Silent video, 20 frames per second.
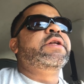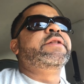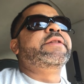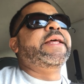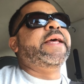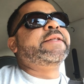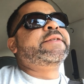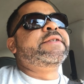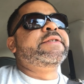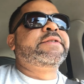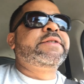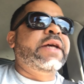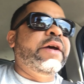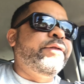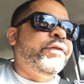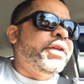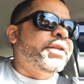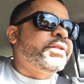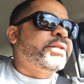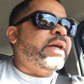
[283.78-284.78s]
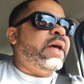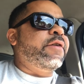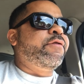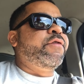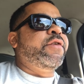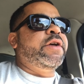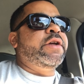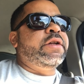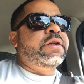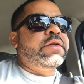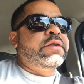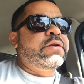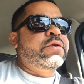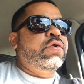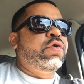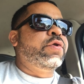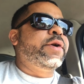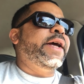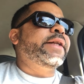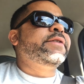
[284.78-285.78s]
1977
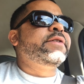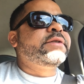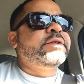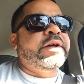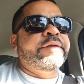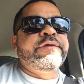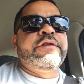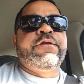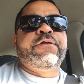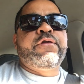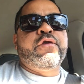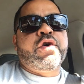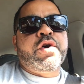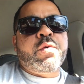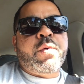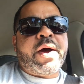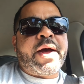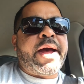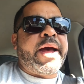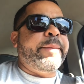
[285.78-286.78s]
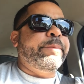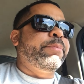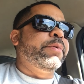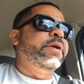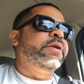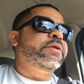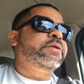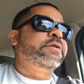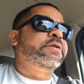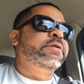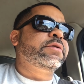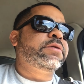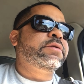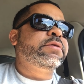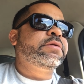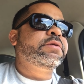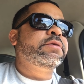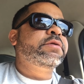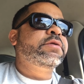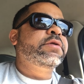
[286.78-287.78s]
or 1974, what happens?
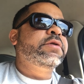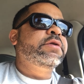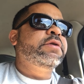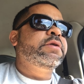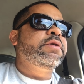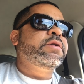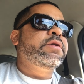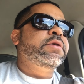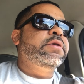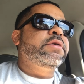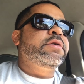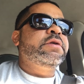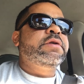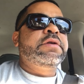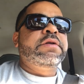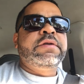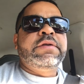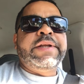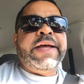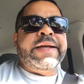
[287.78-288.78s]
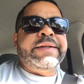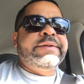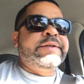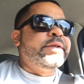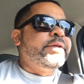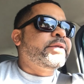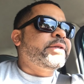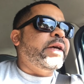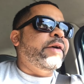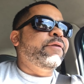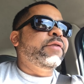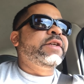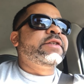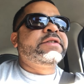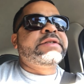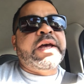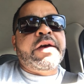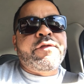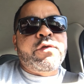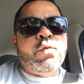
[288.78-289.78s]

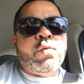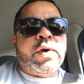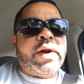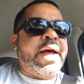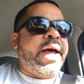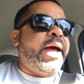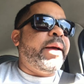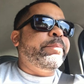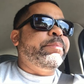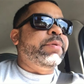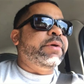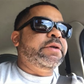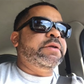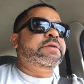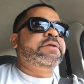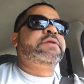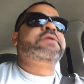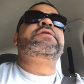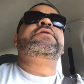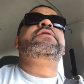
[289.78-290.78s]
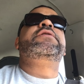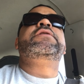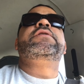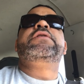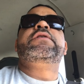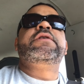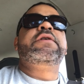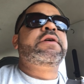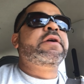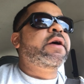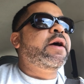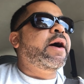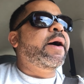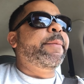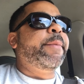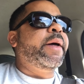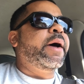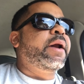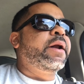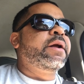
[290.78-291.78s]
1977, what happens?
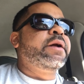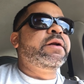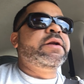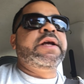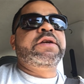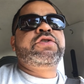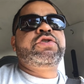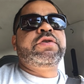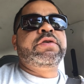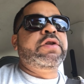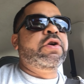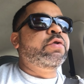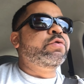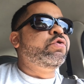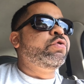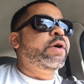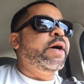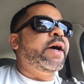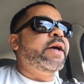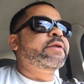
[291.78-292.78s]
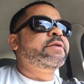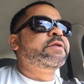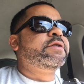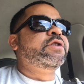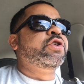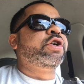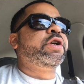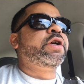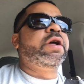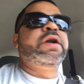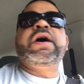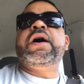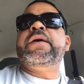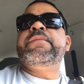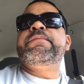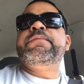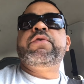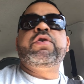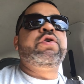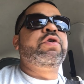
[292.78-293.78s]
I'm not going to let you know. You guys look it
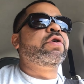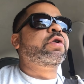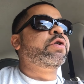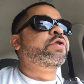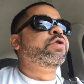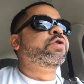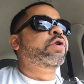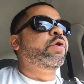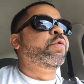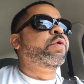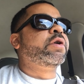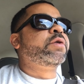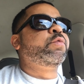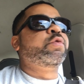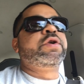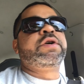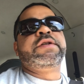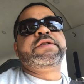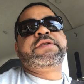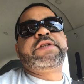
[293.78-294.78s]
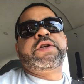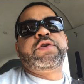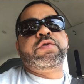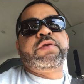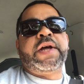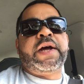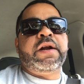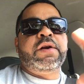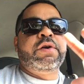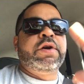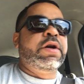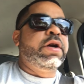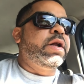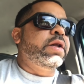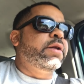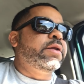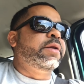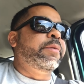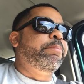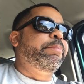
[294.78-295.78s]
up, or, we'll continue that at
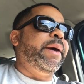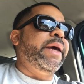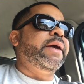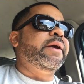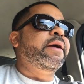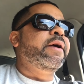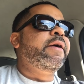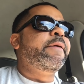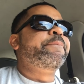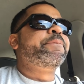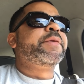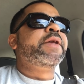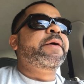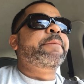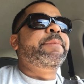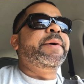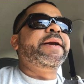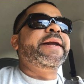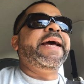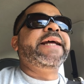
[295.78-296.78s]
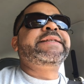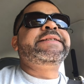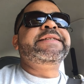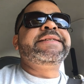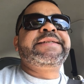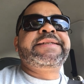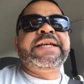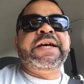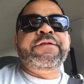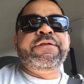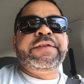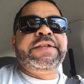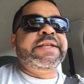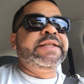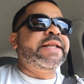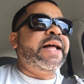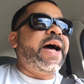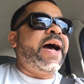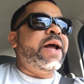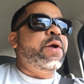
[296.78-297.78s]
another debate. But
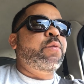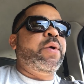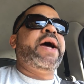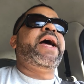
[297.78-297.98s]
1979,